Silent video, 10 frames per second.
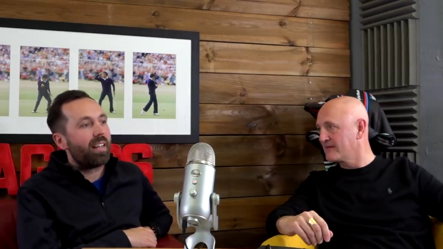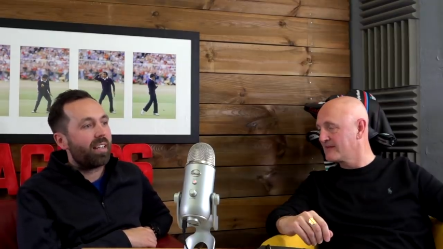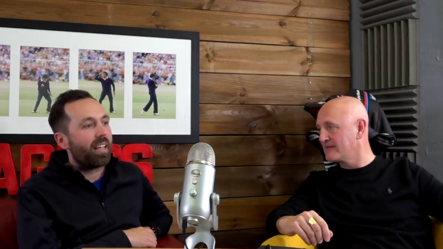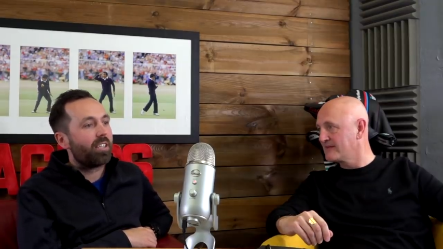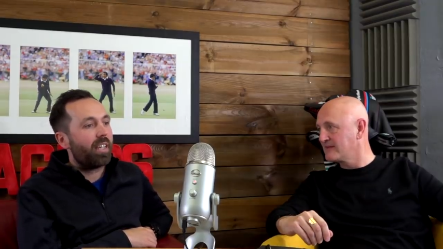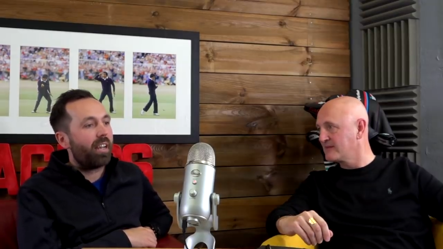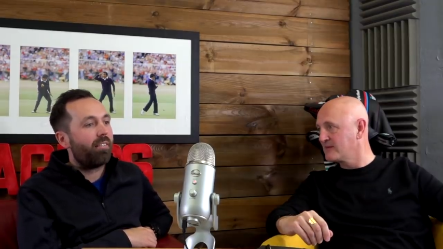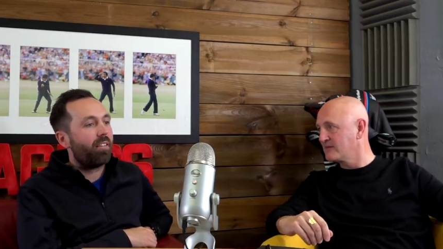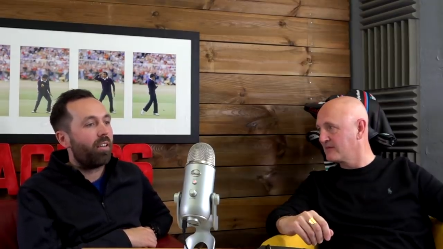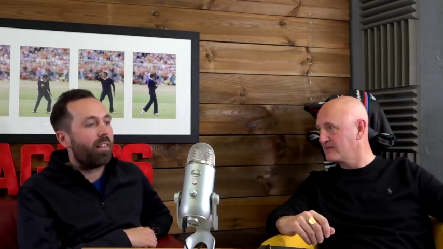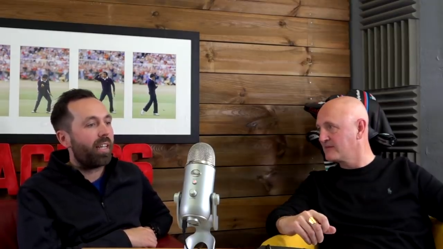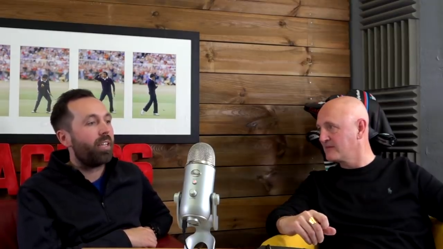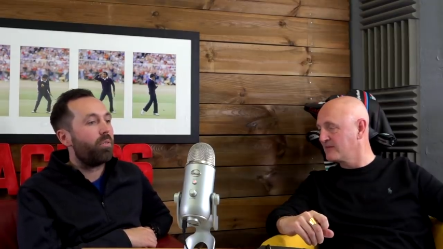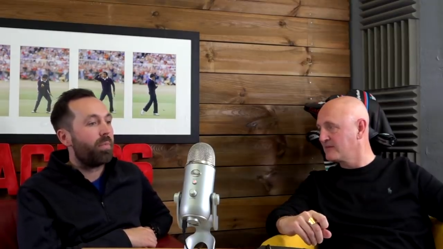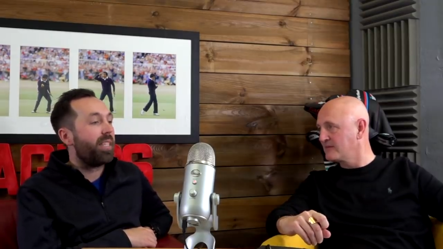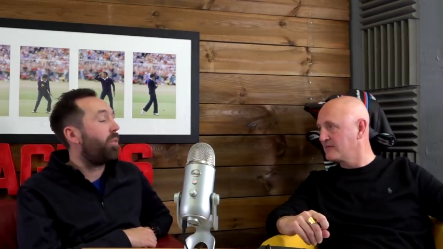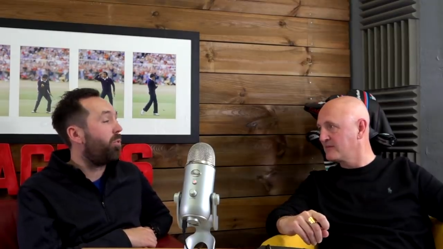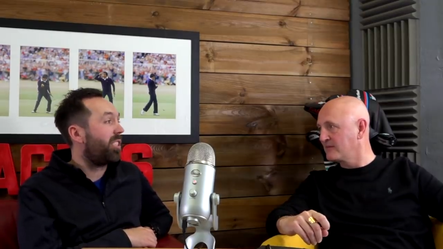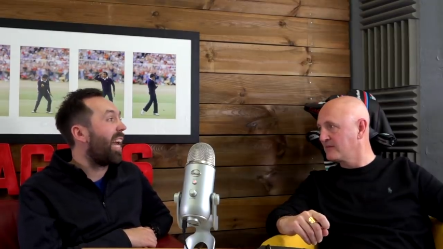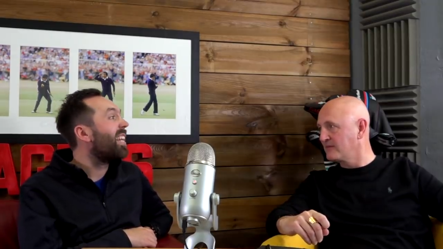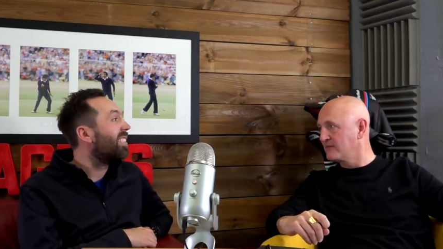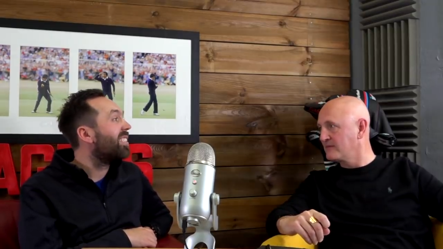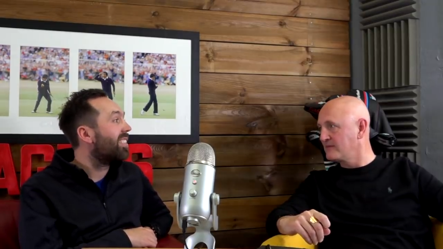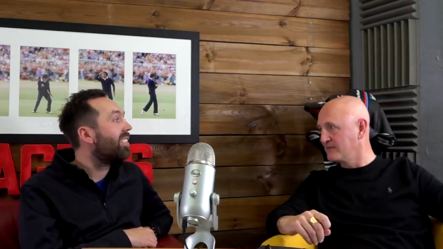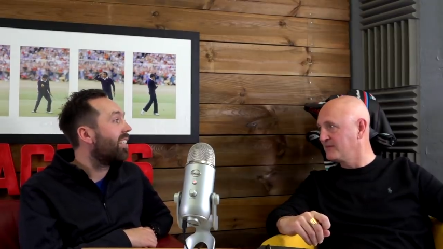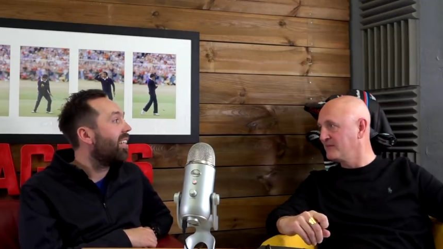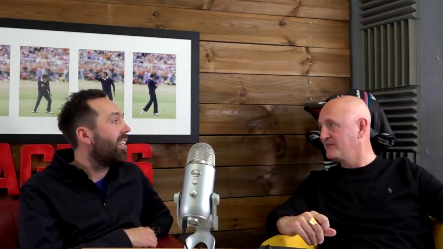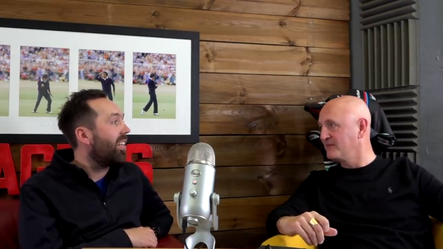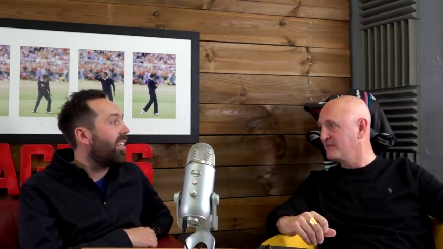Speaker 1: end last year, and the thing that was missing was guests. Mm.